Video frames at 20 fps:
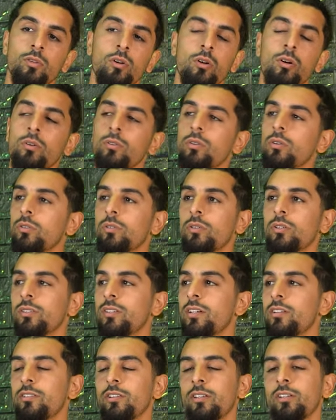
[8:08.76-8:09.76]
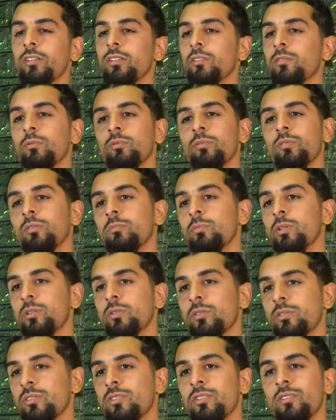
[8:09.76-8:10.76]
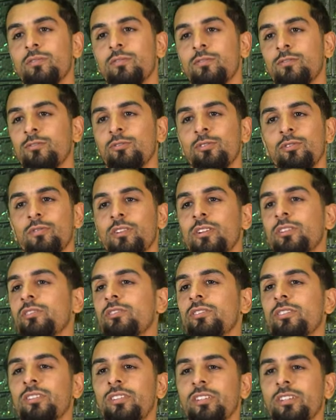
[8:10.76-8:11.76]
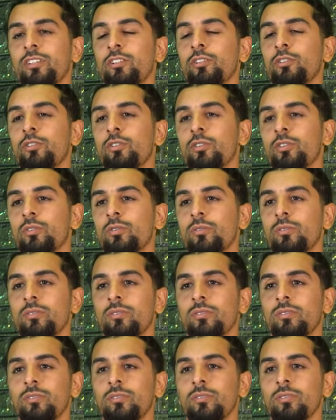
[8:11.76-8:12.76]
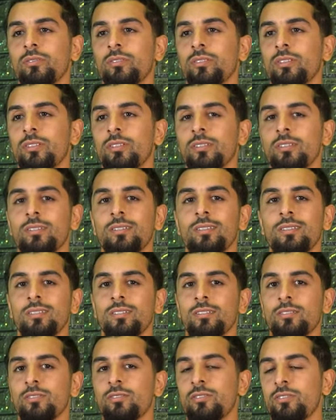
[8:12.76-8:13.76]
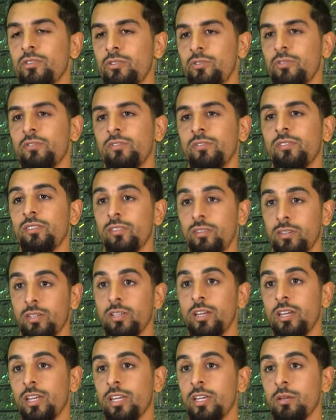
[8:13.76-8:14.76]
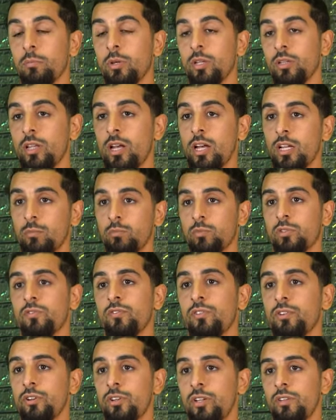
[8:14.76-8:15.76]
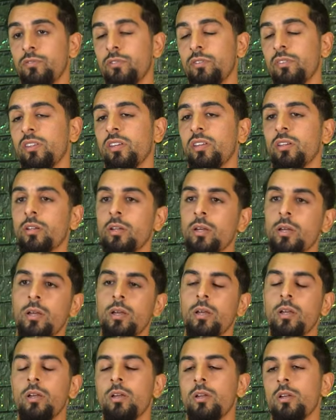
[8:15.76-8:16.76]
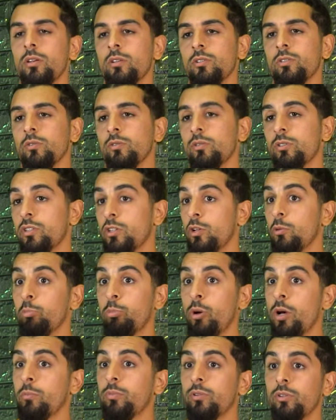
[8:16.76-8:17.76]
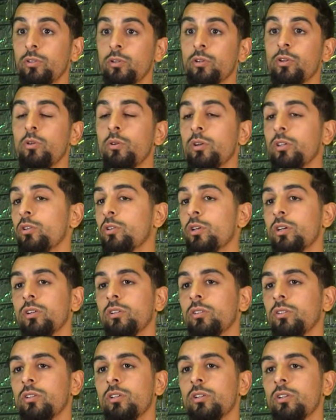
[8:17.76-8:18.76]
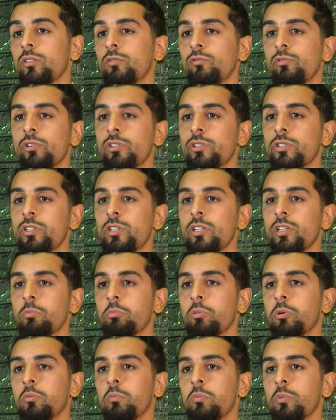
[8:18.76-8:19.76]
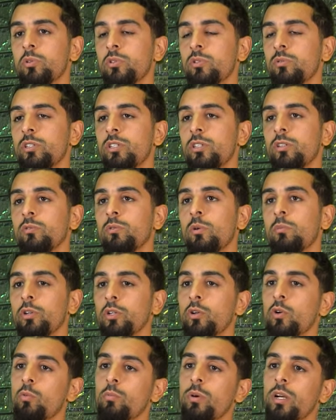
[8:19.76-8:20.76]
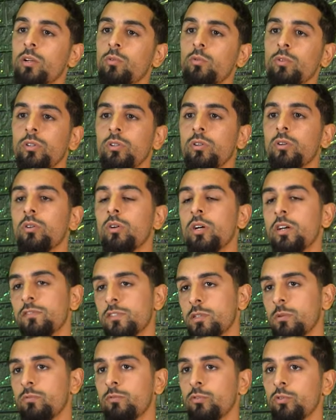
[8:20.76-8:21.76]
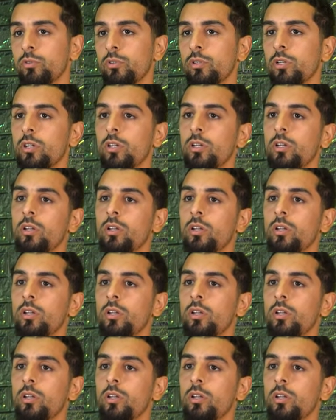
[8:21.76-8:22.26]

No, not directly, because you're full of adrenaline, you know. You still feel the game and the atmosphere and everything, so you're still pumped, you know, and you cannot really sleep. Mostly when we go back, we go have some food,